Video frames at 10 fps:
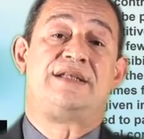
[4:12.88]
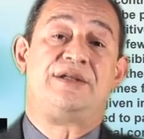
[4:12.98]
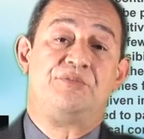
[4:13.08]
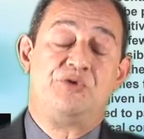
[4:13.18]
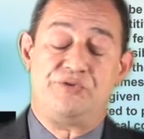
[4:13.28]

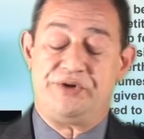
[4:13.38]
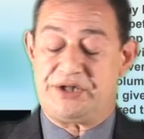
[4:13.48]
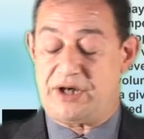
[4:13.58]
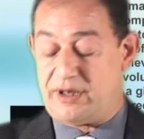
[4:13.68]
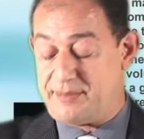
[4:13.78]
it, move
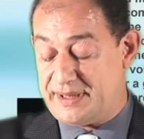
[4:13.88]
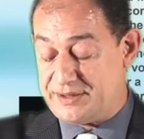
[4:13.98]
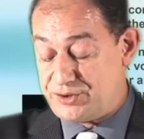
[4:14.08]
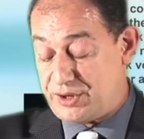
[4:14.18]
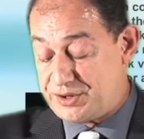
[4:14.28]
it up,
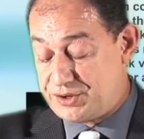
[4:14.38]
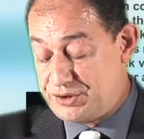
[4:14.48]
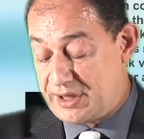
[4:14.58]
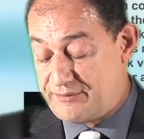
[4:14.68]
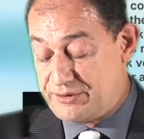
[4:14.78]
and so on. So
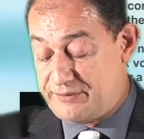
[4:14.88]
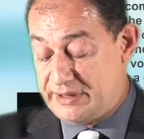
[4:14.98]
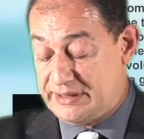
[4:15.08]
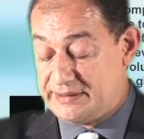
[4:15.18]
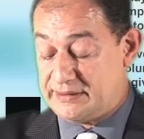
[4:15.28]
you have got
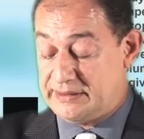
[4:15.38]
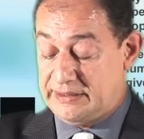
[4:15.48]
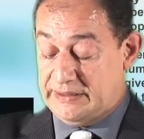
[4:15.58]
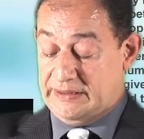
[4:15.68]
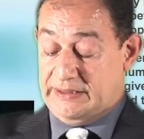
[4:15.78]
very little
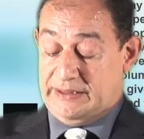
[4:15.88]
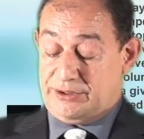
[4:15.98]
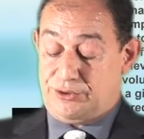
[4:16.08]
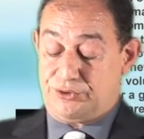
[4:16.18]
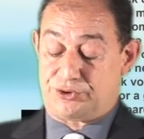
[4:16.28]

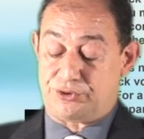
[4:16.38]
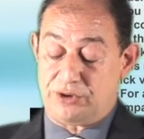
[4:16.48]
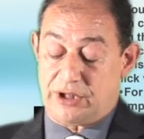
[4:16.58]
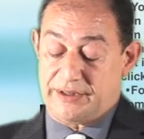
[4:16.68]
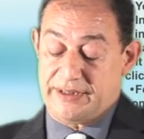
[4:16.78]

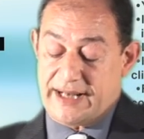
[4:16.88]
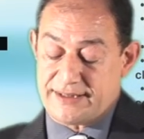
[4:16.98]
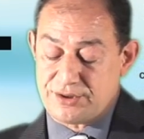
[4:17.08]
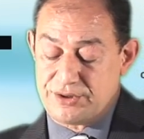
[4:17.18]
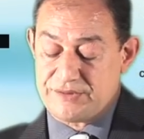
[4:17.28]
control on
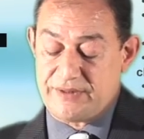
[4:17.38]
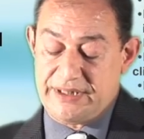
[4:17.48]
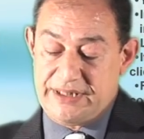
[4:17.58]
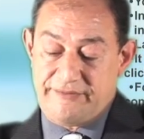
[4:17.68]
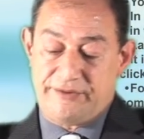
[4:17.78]
that. So it's
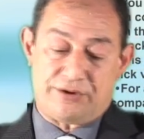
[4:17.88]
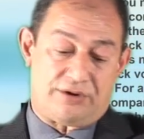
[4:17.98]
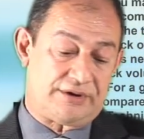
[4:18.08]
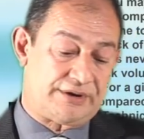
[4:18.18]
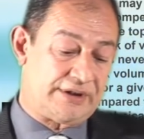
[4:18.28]
very
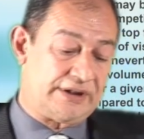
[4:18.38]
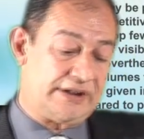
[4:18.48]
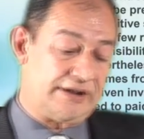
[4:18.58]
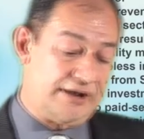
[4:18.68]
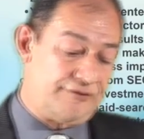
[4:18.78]
difficult
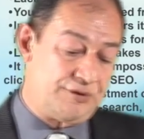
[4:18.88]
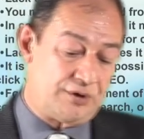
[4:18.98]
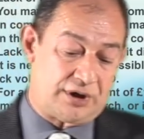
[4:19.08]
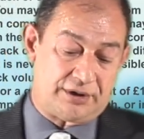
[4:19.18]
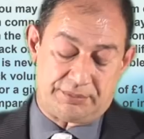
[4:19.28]
uh, if
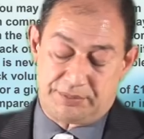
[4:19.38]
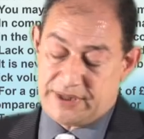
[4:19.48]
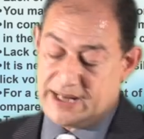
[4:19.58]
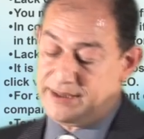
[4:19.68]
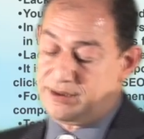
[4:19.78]
you are
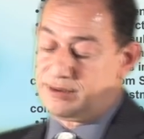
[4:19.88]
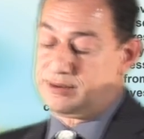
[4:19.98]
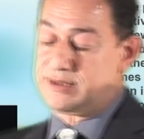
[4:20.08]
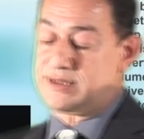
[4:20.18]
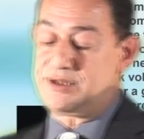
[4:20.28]
planning
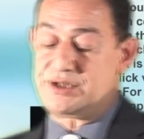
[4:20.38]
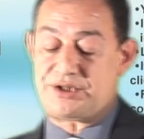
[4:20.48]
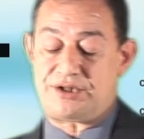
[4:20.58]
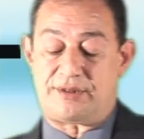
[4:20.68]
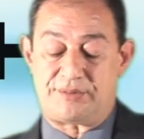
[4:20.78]
on search
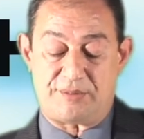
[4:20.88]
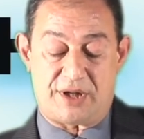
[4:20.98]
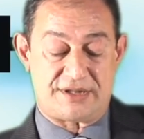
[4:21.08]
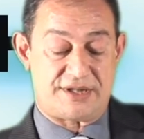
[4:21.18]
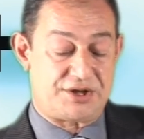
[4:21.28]
engine
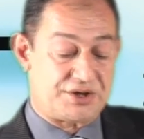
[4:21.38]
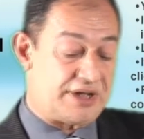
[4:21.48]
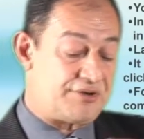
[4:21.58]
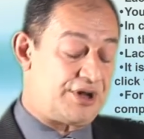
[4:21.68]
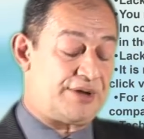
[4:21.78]
optimization
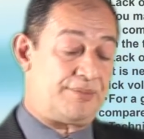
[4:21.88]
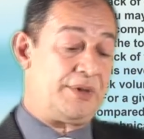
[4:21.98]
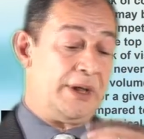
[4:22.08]
and you've got a